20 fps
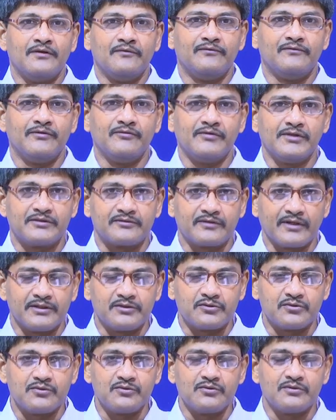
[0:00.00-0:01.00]
we will try
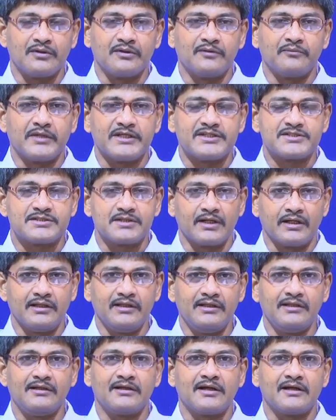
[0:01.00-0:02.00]
to by
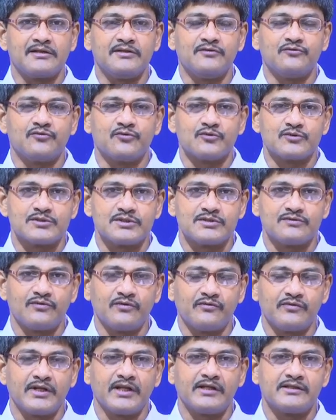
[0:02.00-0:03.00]
studying cutting forces, we
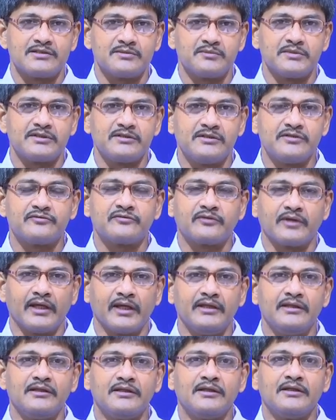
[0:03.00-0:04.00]
will ultimately
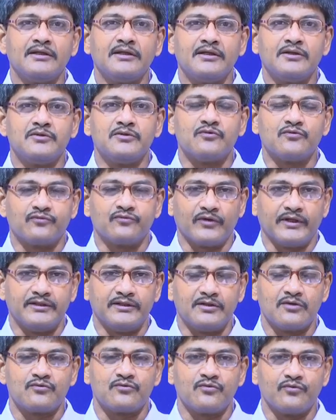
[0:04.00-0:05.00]
try to find
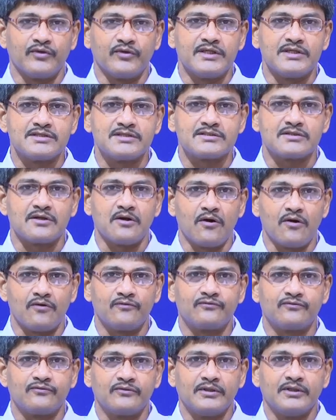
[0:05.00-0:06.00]
out ways
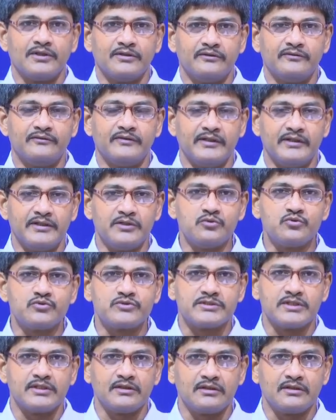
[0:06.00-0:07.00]
of
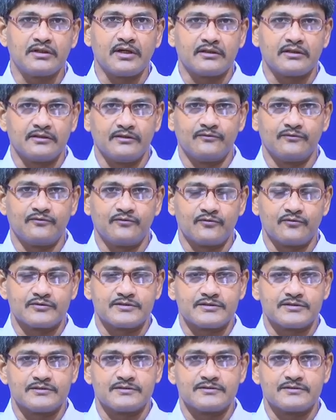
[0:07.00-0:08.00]
reducing cutting
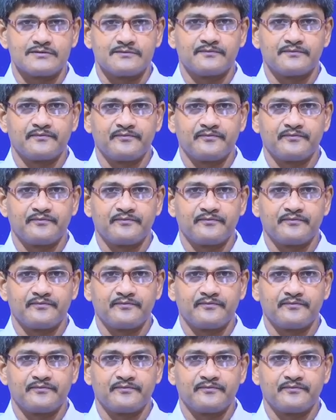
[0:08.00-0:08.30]
forces.